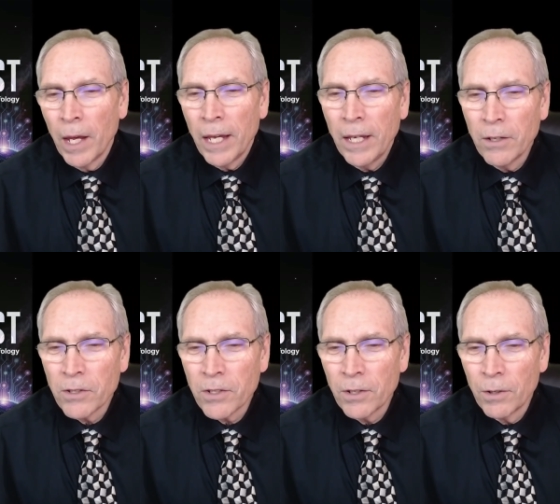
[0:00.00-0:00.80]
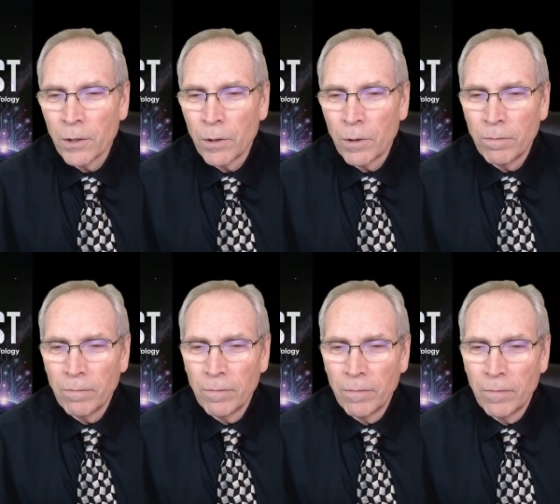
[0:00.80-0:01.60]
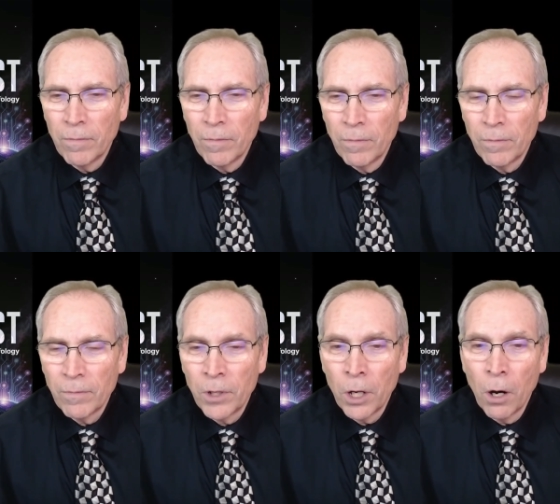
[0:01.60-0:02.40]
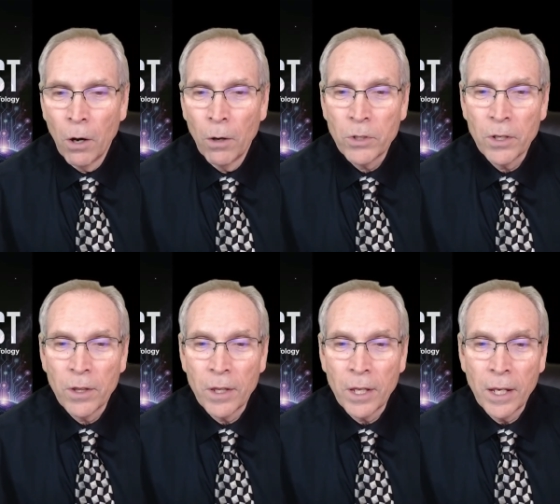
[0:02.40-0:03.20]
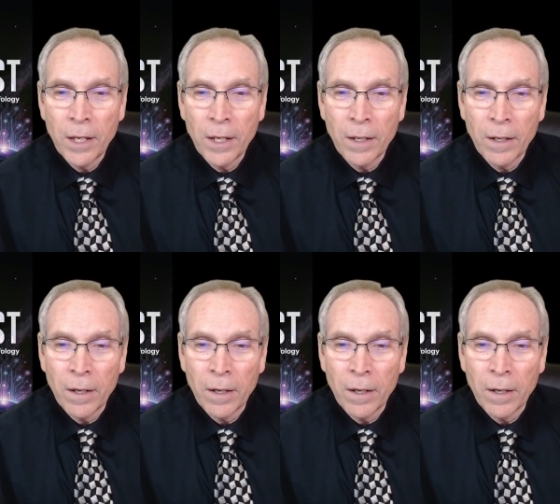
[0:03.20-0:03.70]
he used to go to the